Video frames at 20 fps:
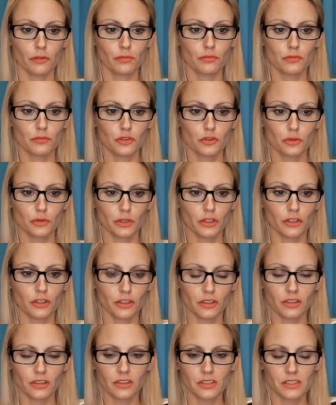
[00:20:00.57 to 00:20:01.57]
Twitter?
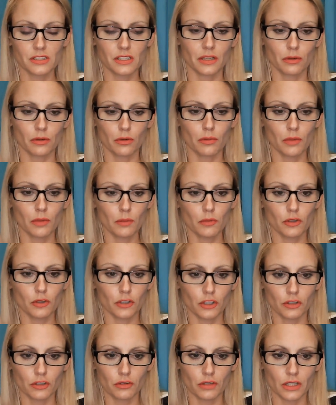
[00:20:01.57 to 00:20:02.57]
Because I remember
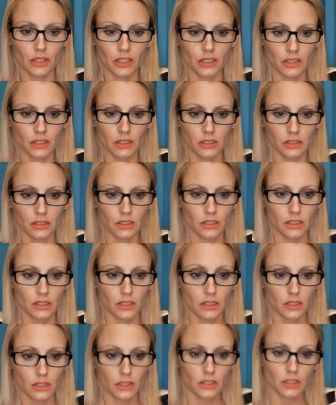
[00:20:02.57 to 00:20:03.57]
you. And
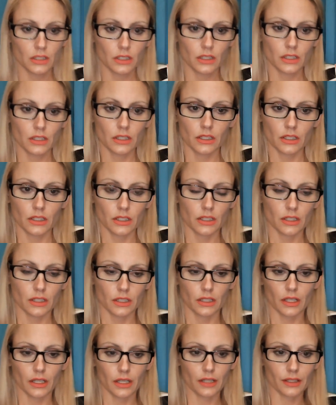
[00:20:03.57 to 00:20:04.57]

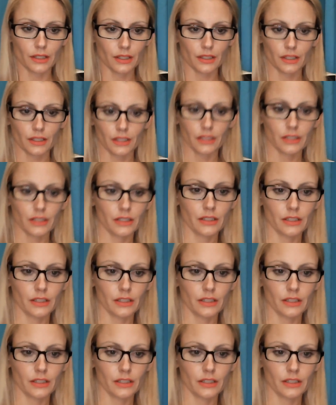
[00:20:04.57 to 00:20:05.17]
I